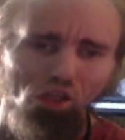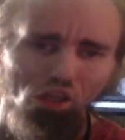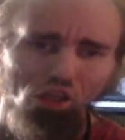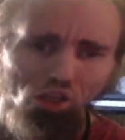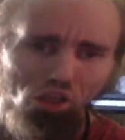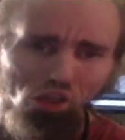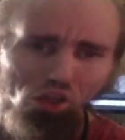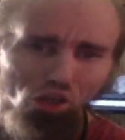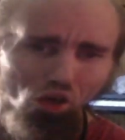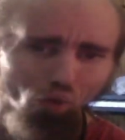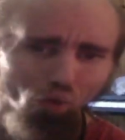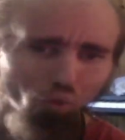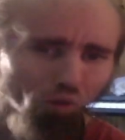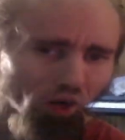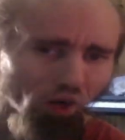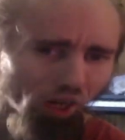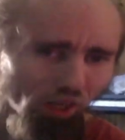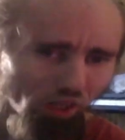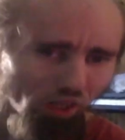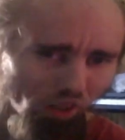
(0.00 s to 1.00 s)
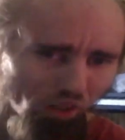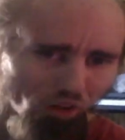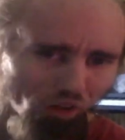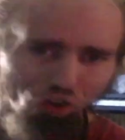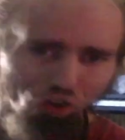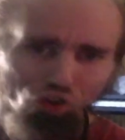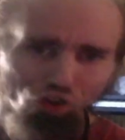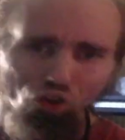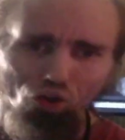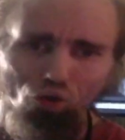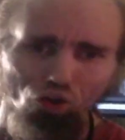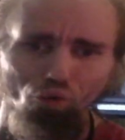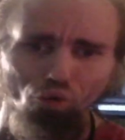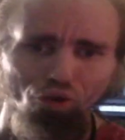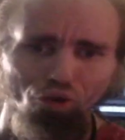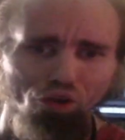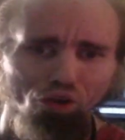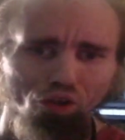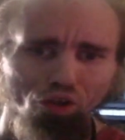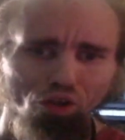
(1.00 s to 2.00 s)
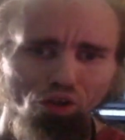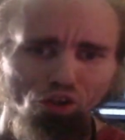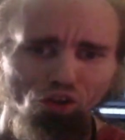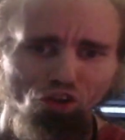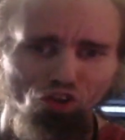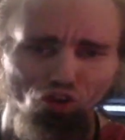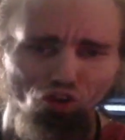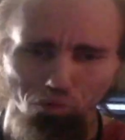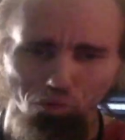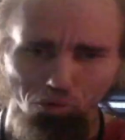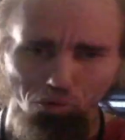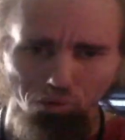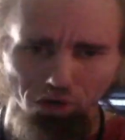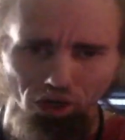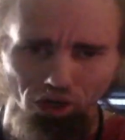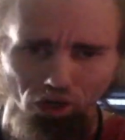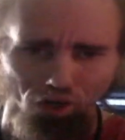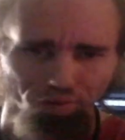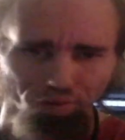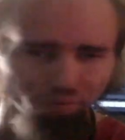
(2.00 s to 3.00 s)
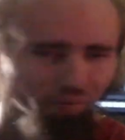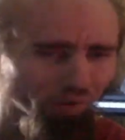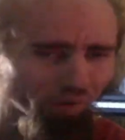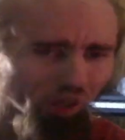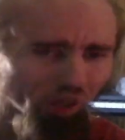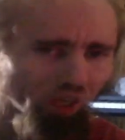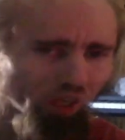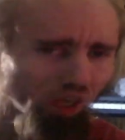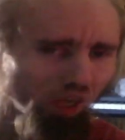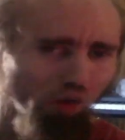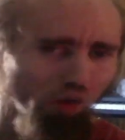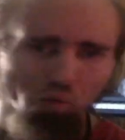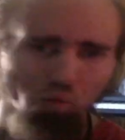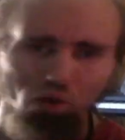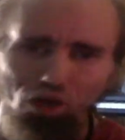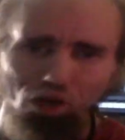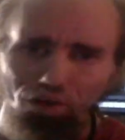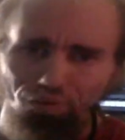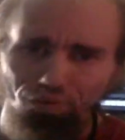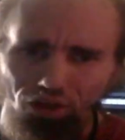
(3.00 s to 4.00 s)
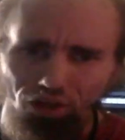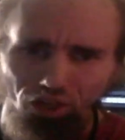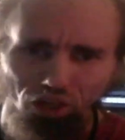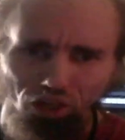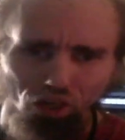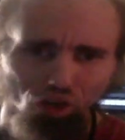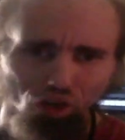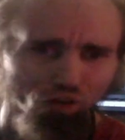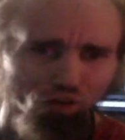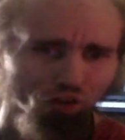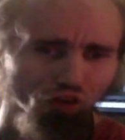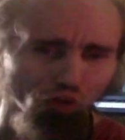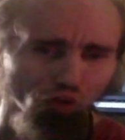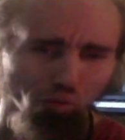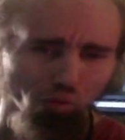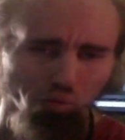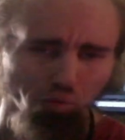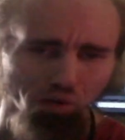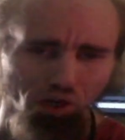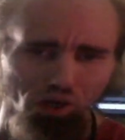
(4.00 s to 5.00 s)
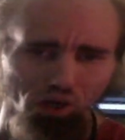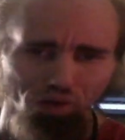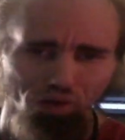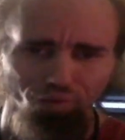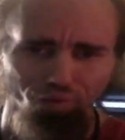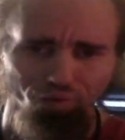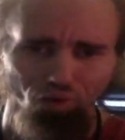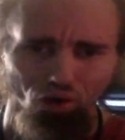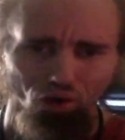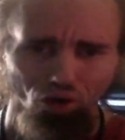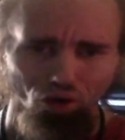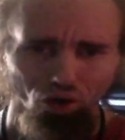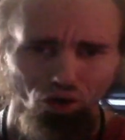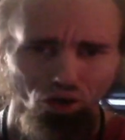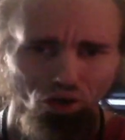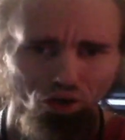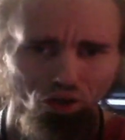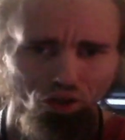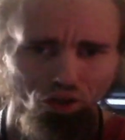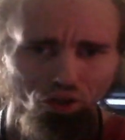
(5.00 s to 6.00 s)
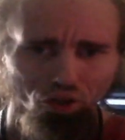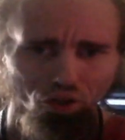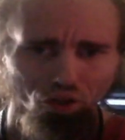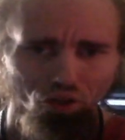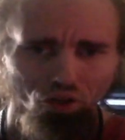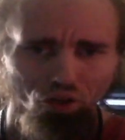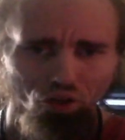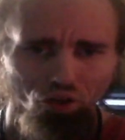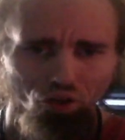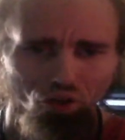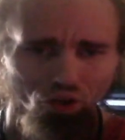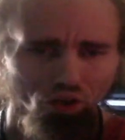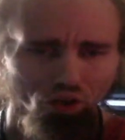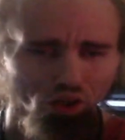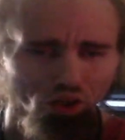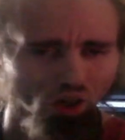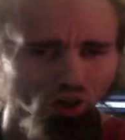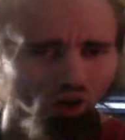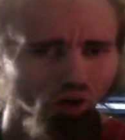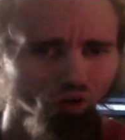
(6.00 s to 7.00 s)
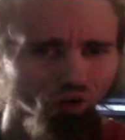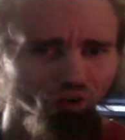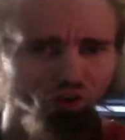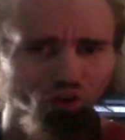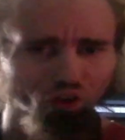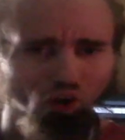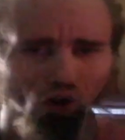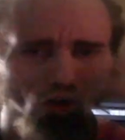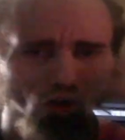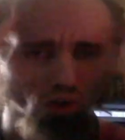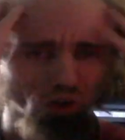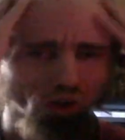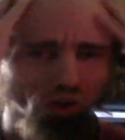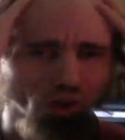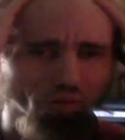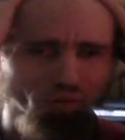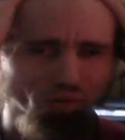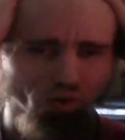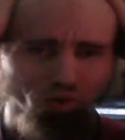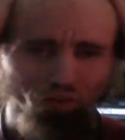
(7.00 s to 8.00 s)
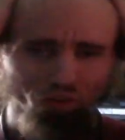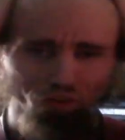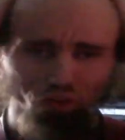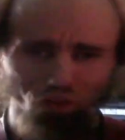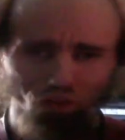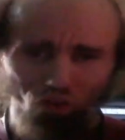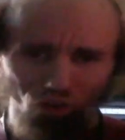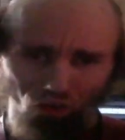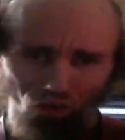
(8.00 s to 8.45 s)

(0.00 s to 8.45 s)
you know, what I need to do to prepare for gameplay videos, to prepare for, you know, song covers,